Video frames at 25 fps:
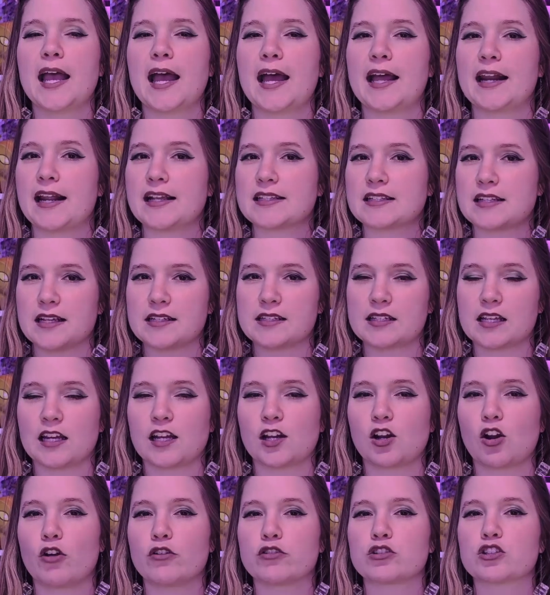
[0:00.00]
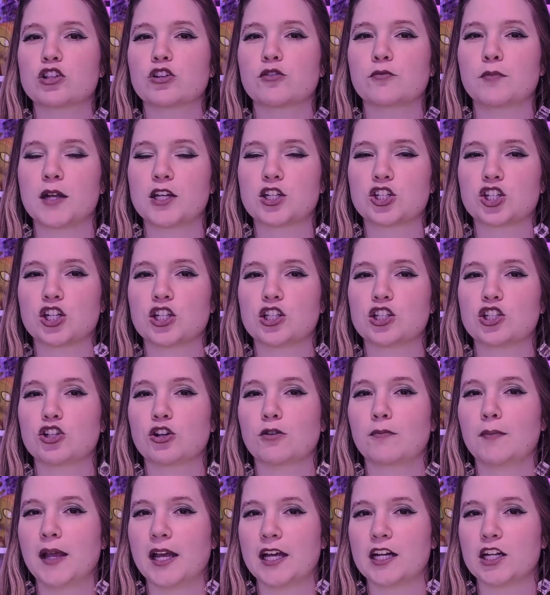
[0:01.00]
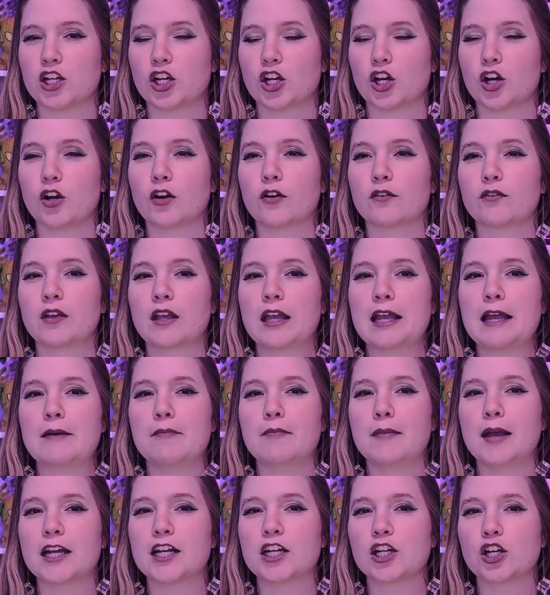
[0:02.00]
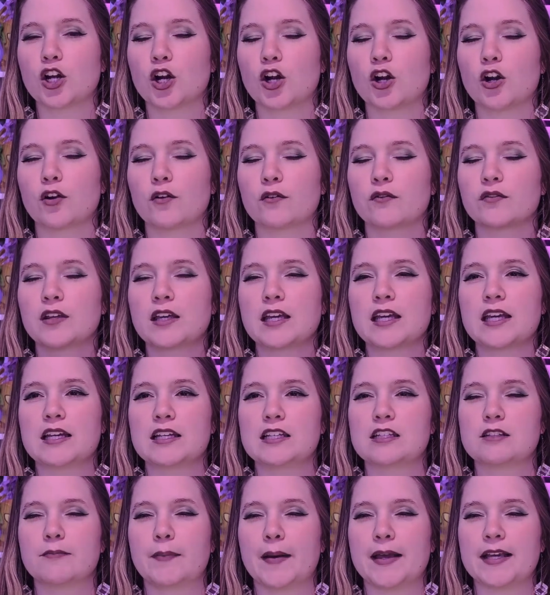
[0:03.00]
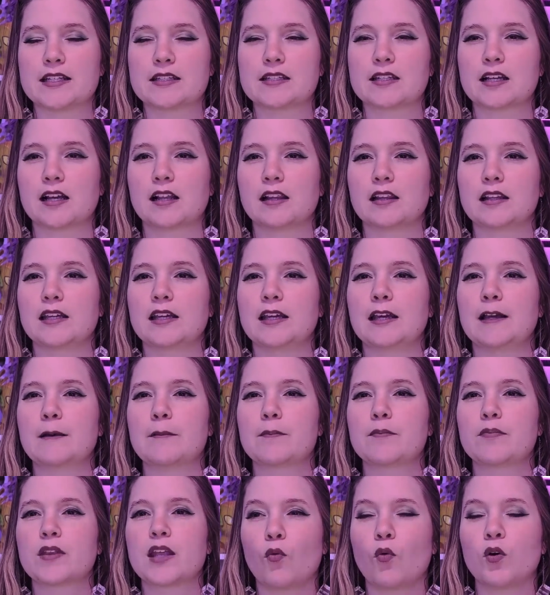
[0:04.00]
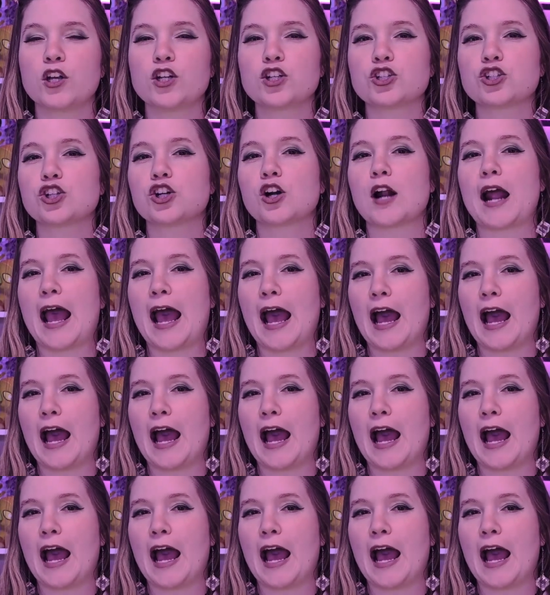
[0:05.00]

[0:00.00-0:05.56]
And as I said, it also mentions your mana curve. Mana curve is basically what is your